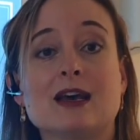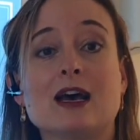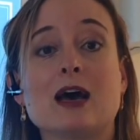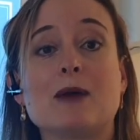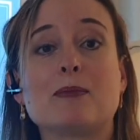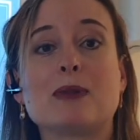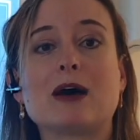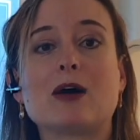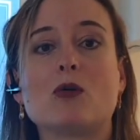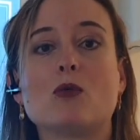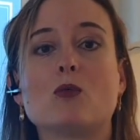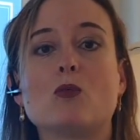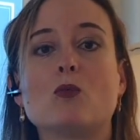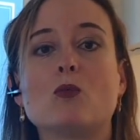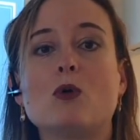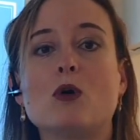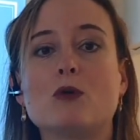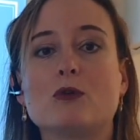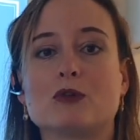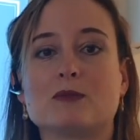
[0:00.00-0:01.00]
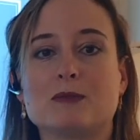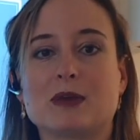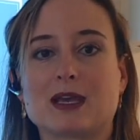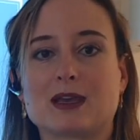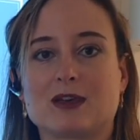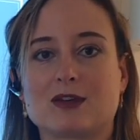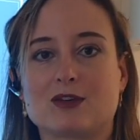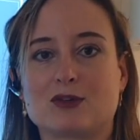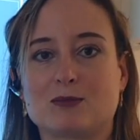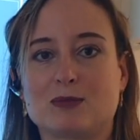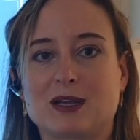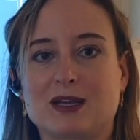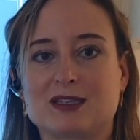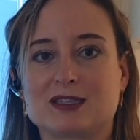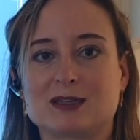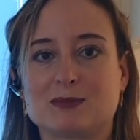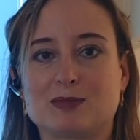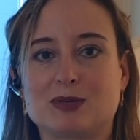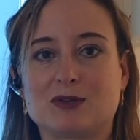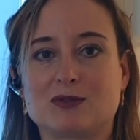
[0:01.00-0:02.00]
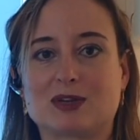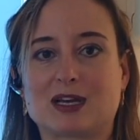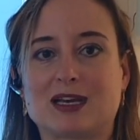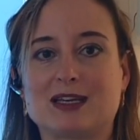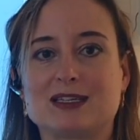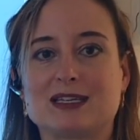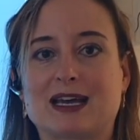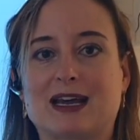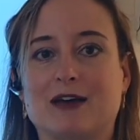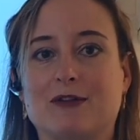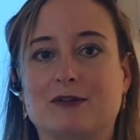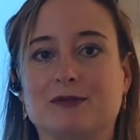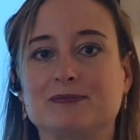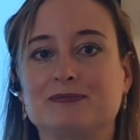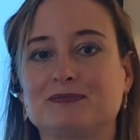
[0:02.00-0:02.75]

about what would make a good place to build a town.